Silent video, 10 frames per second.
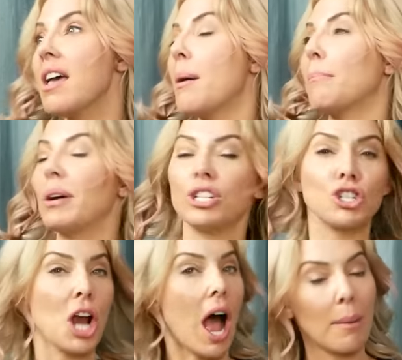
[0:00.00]

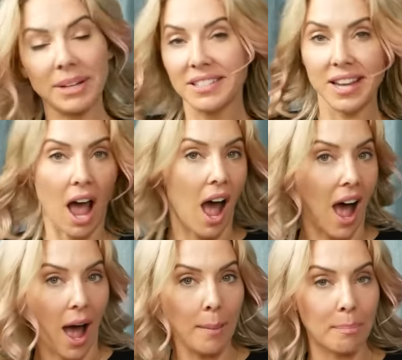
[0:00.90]
pajama
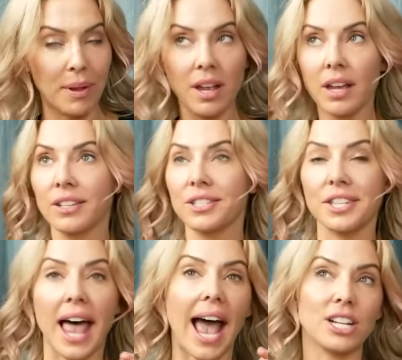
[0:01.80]
top
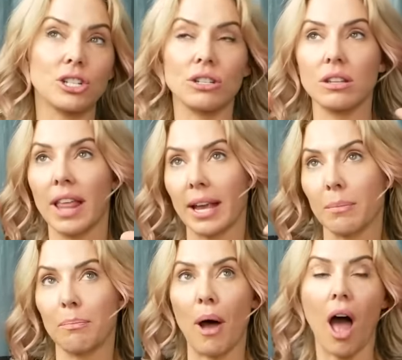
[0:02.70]
/
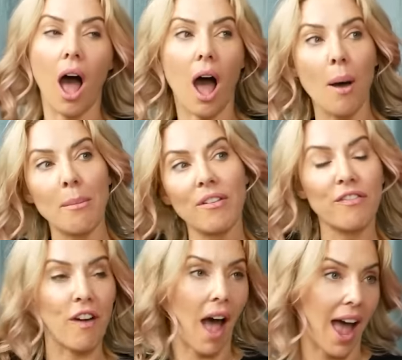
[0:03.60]
like Bahama
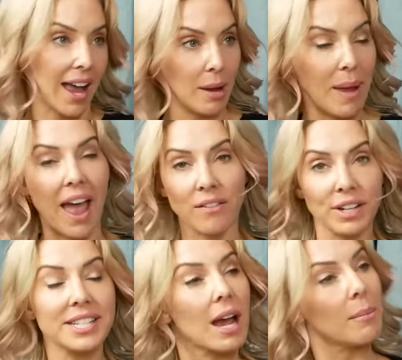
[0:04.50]
vibe. Every
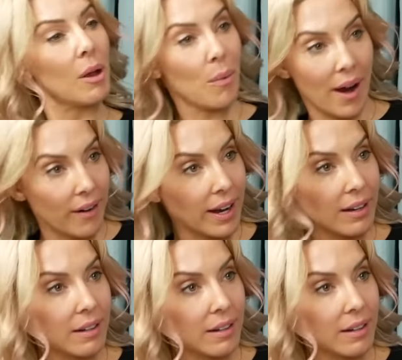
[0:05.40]
time I wear it.